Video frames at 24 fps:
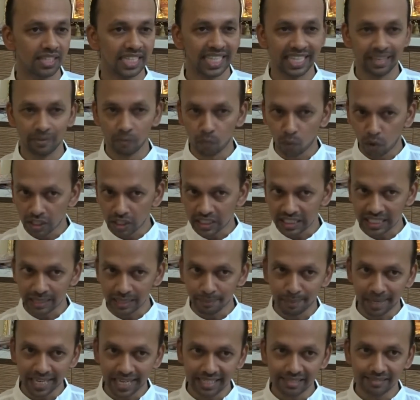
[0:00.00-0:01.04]
Then what
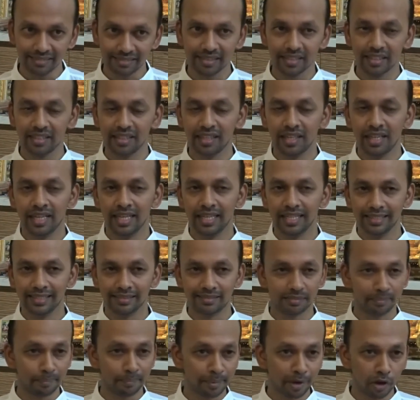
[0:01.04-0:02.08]
remains
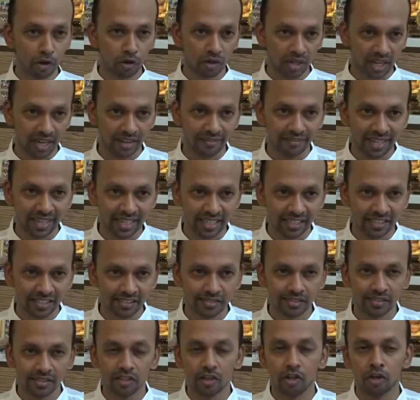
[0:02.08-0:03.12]
is pure
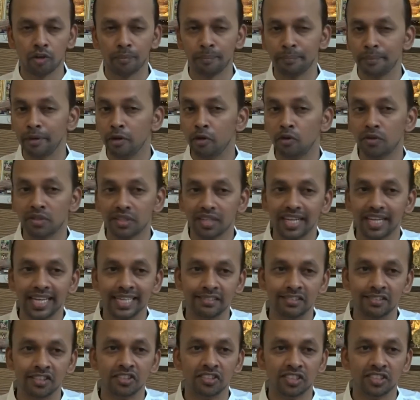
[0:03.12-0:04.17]
awareness or pure
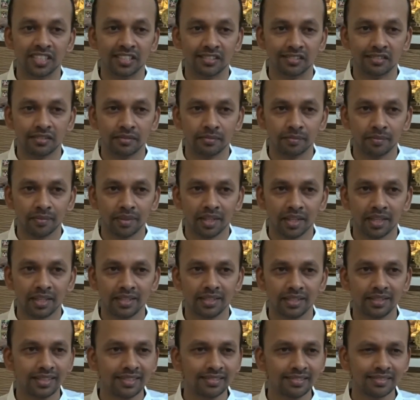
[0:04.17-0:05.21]
existence.
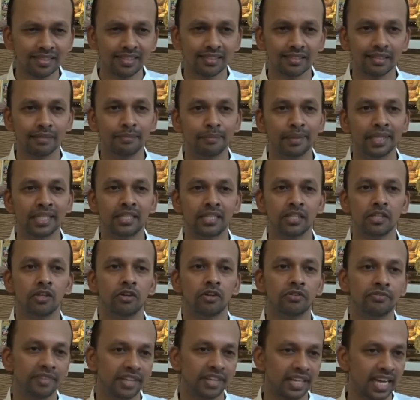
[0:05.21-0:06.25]
This is the method
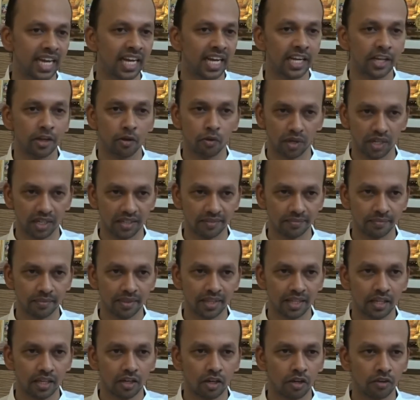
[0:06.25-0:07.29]
of Jnana Yoga,
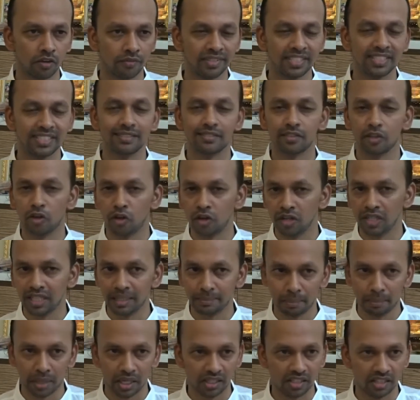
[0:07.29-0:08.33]
or which is called
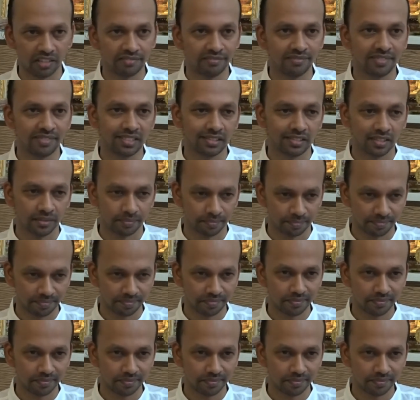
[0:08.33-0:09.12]
the path of wisdom.